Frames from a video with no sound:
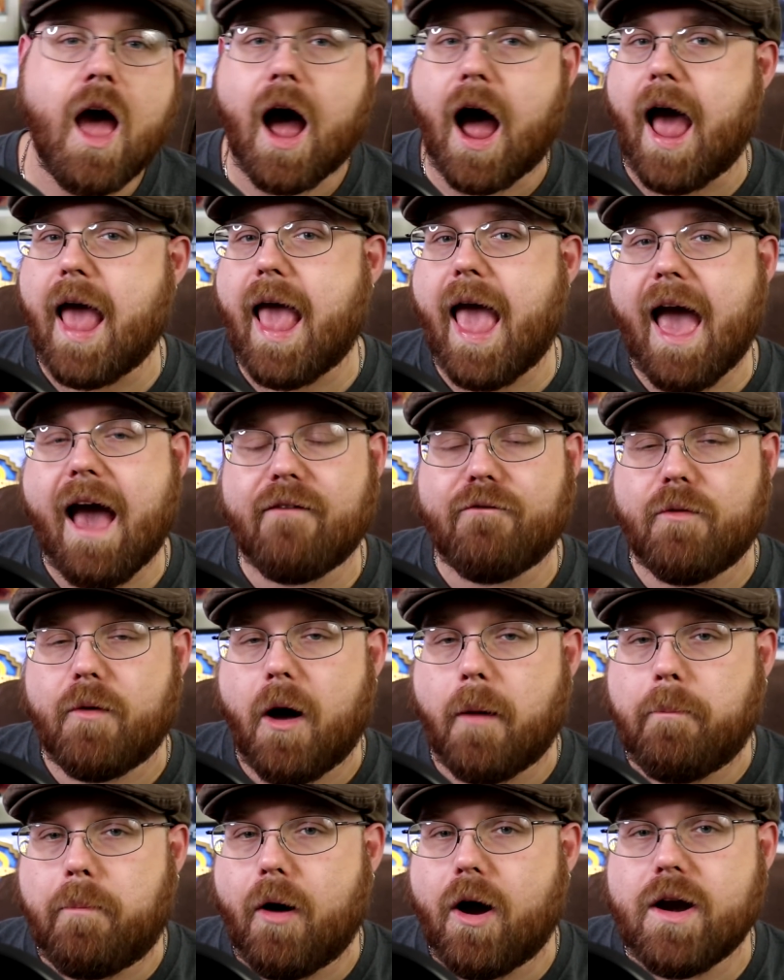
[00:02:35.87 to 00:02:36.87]
I have
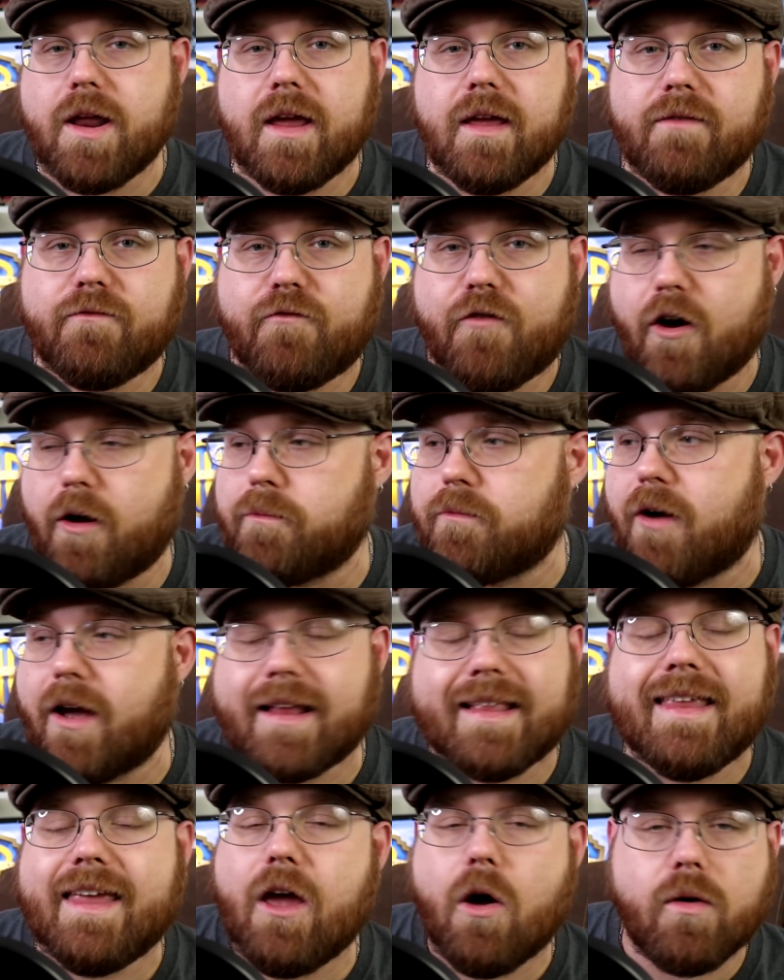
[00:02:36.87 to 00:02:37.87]
a buddy from,
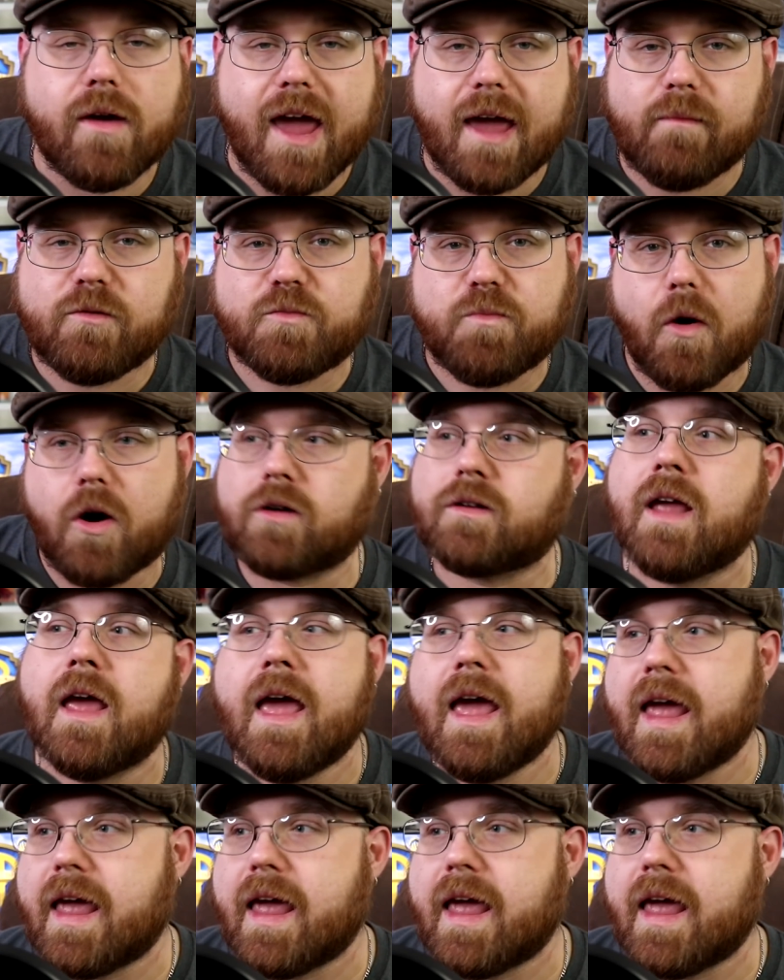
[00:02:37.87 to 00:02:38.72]
like, Neo Gamesparks.